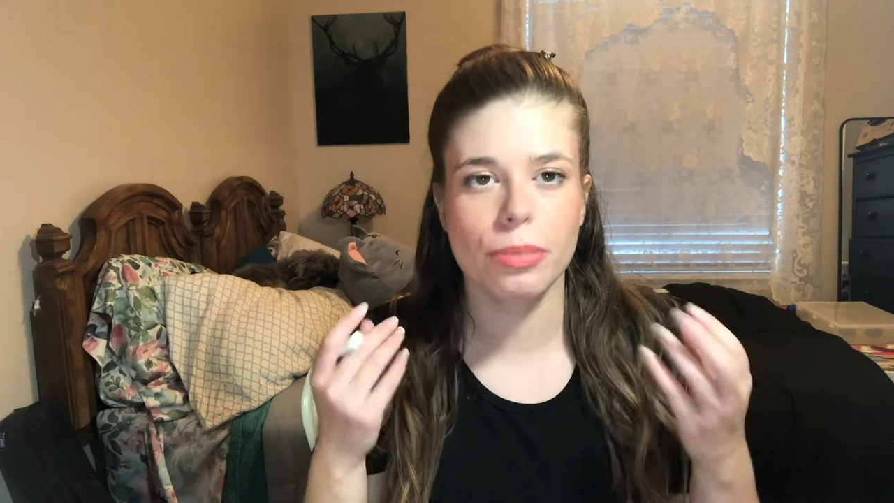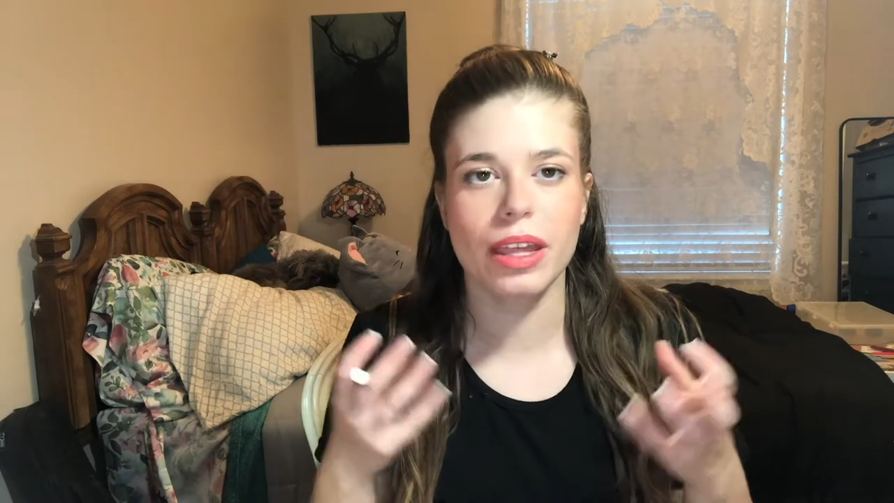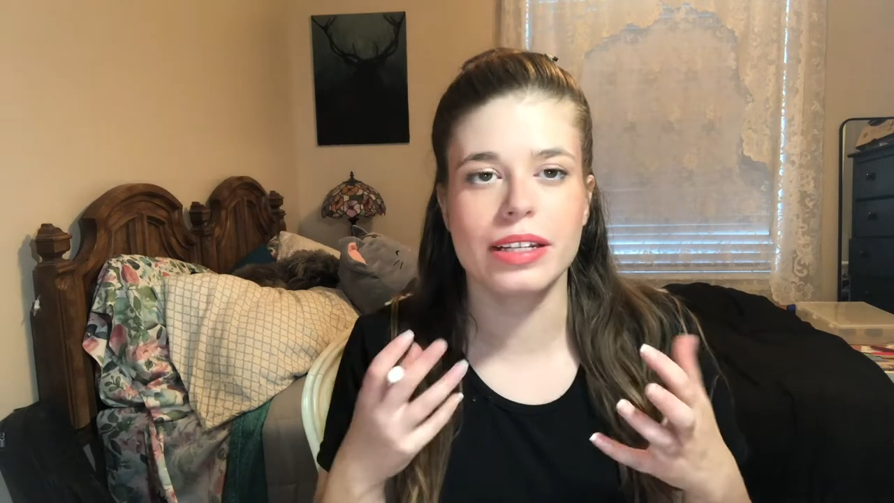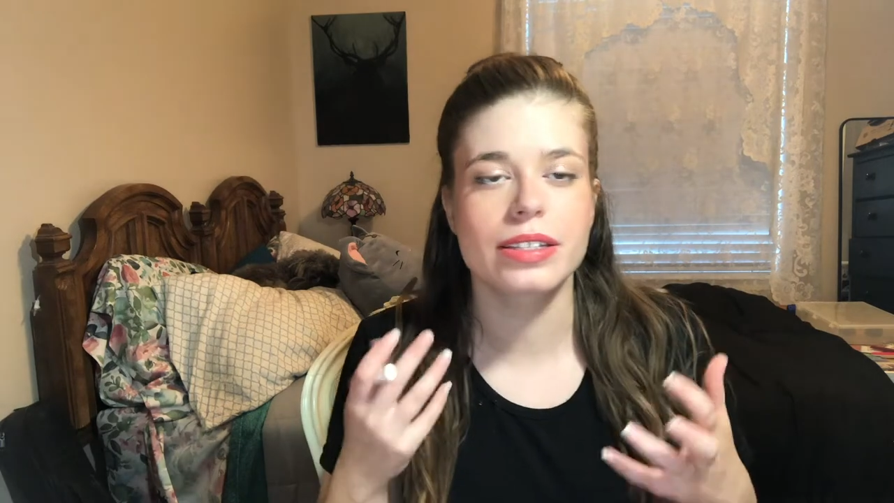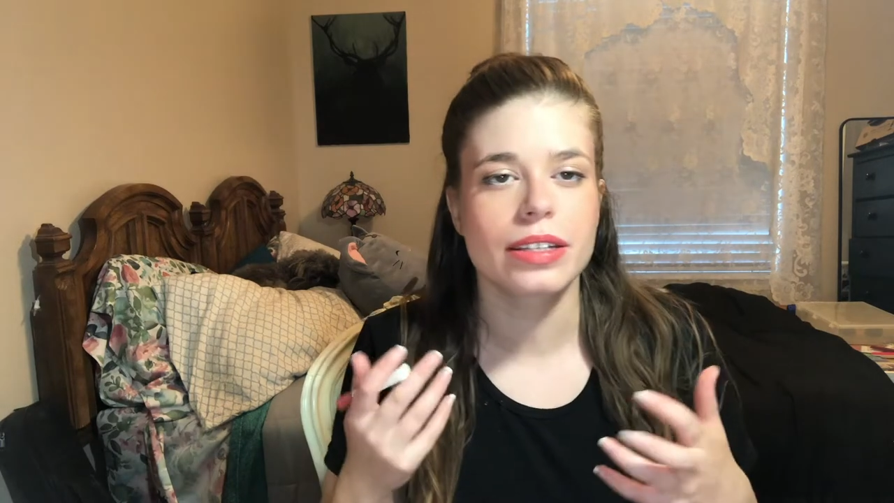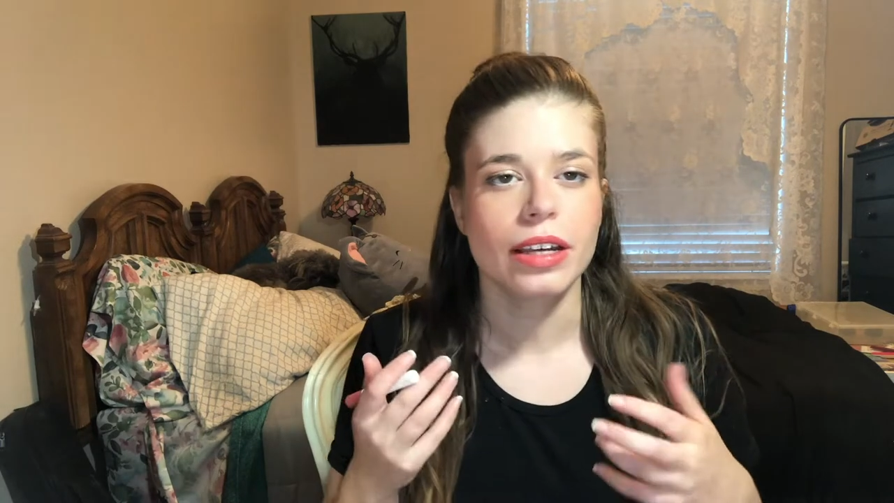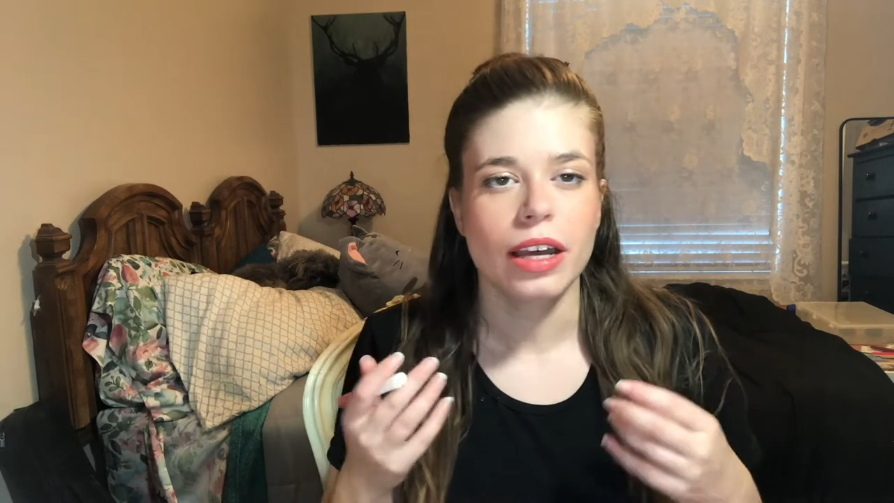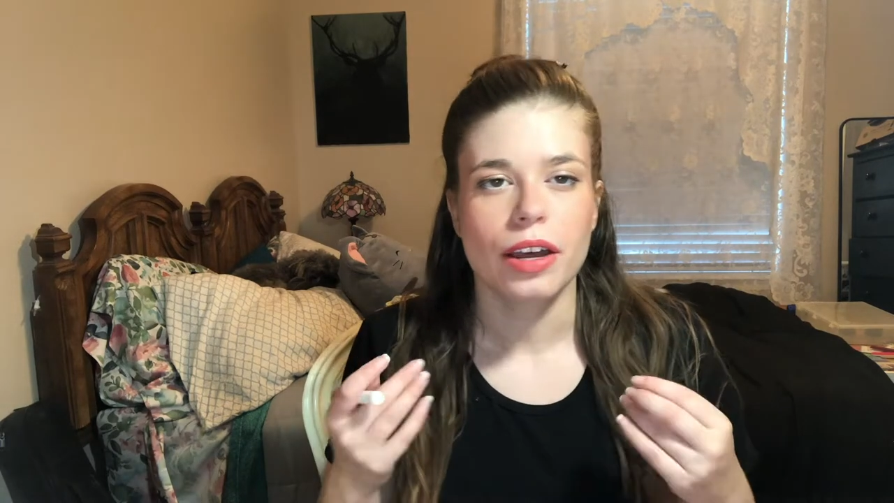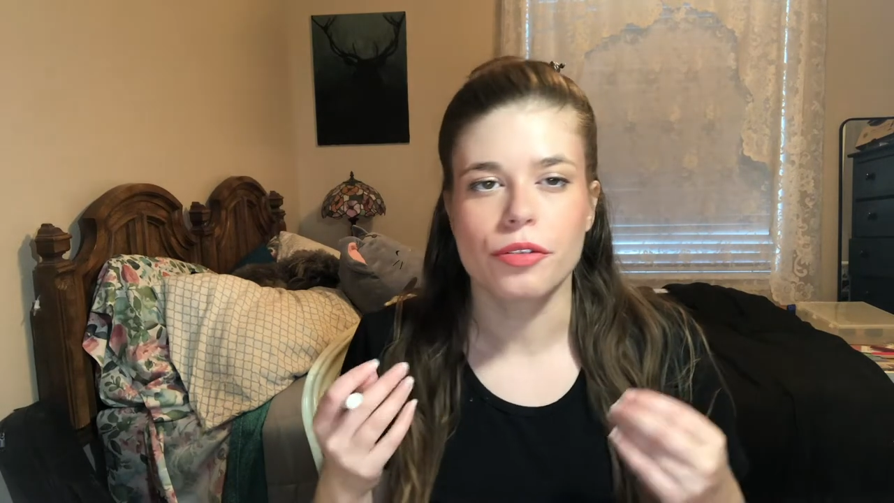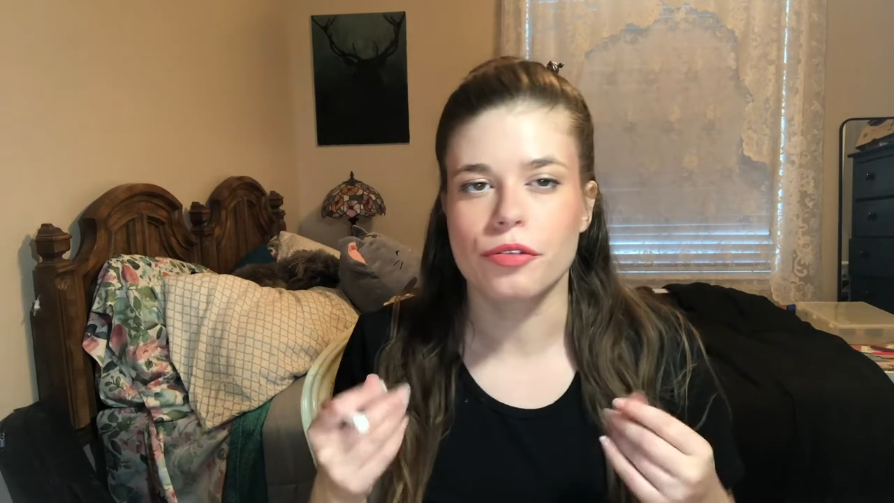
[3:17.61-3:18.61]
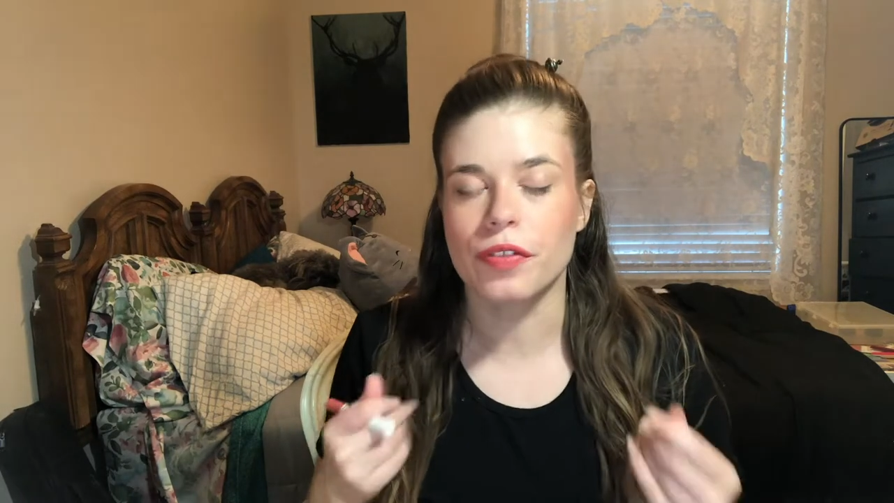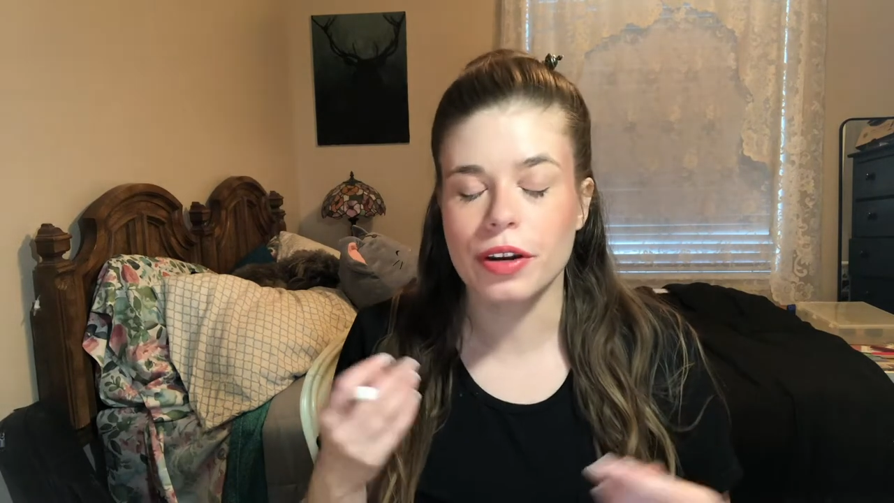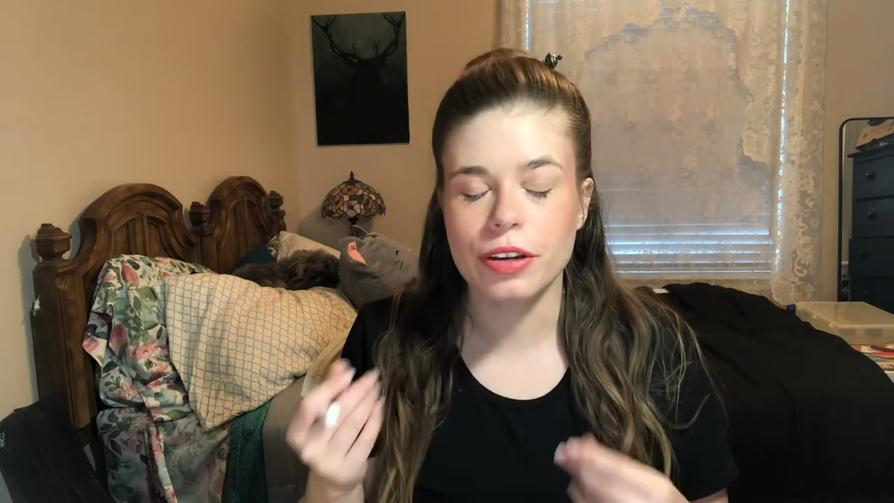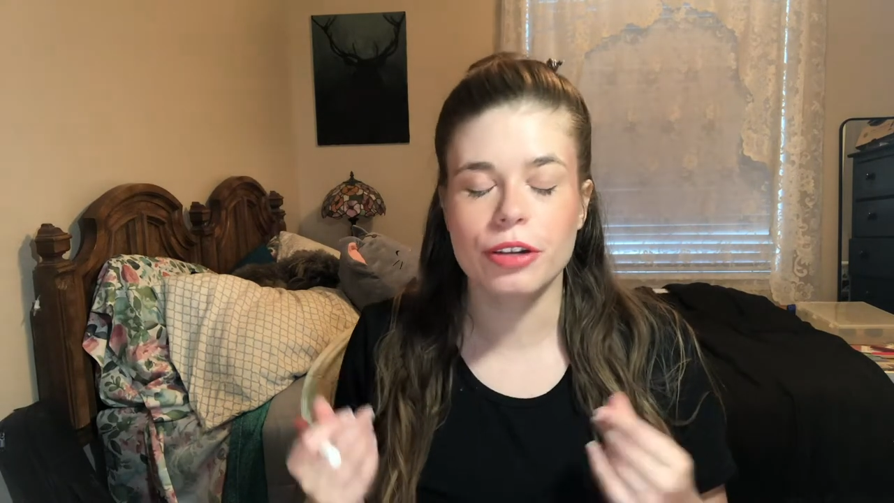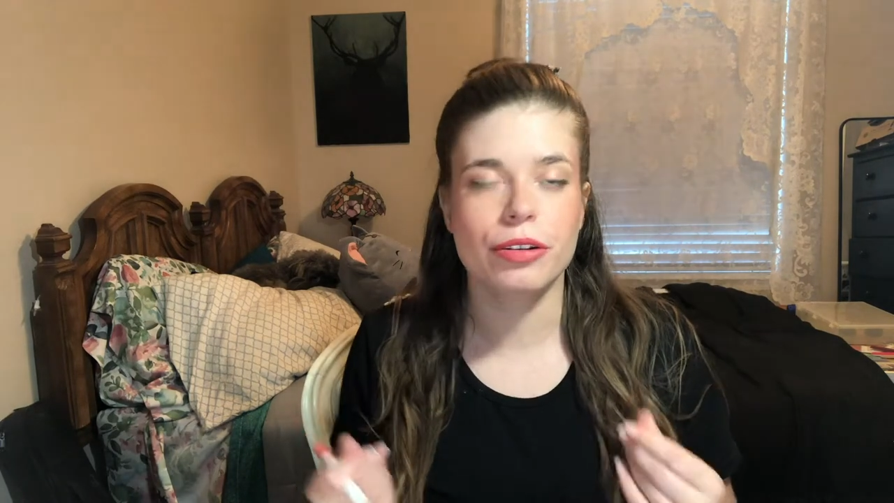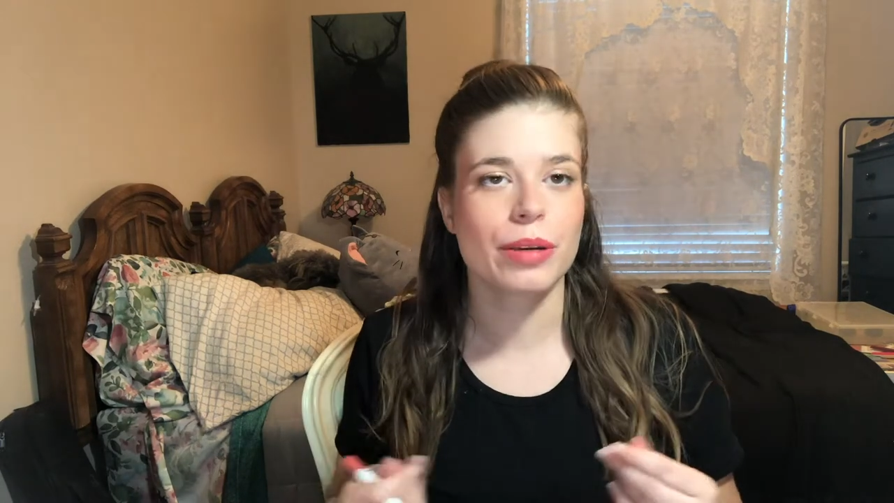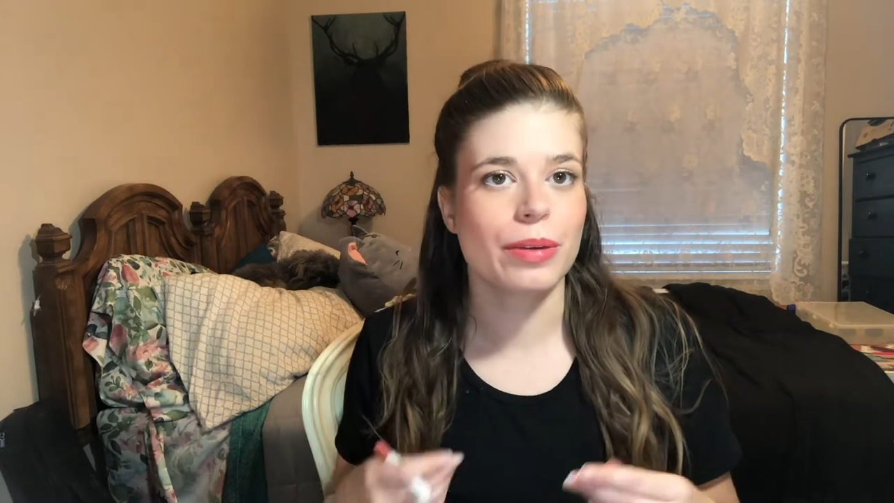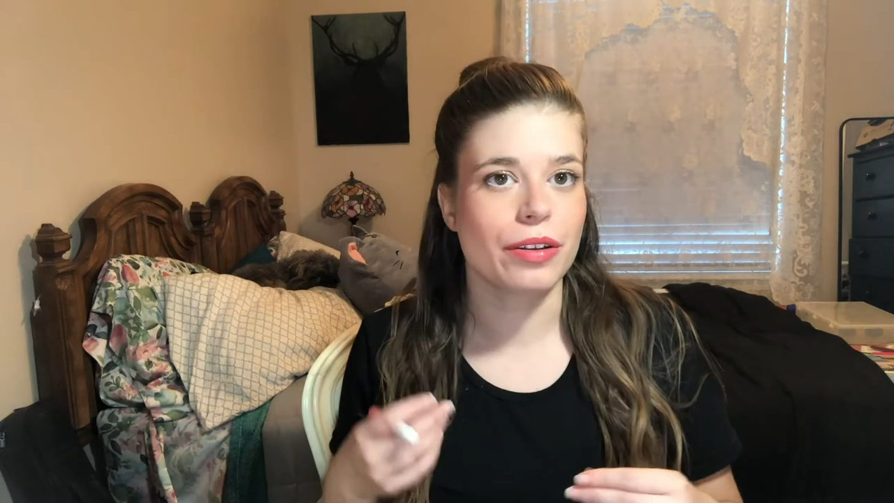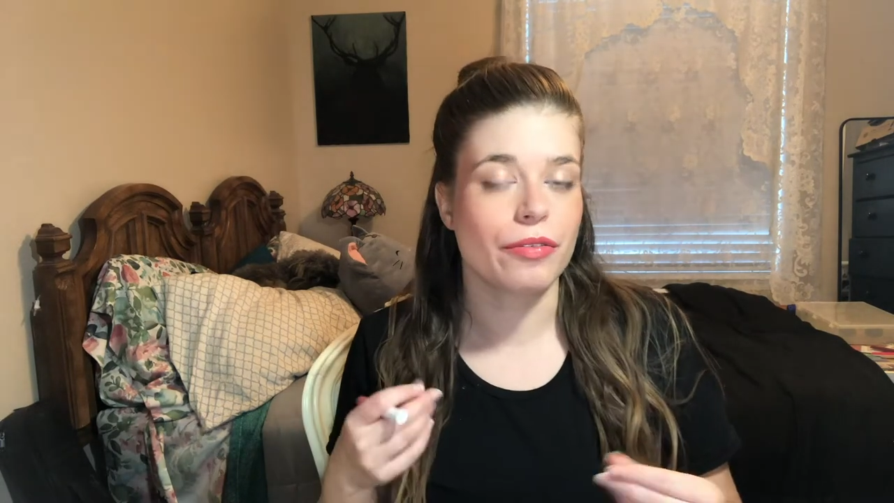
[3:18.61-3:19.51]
It's very creamy,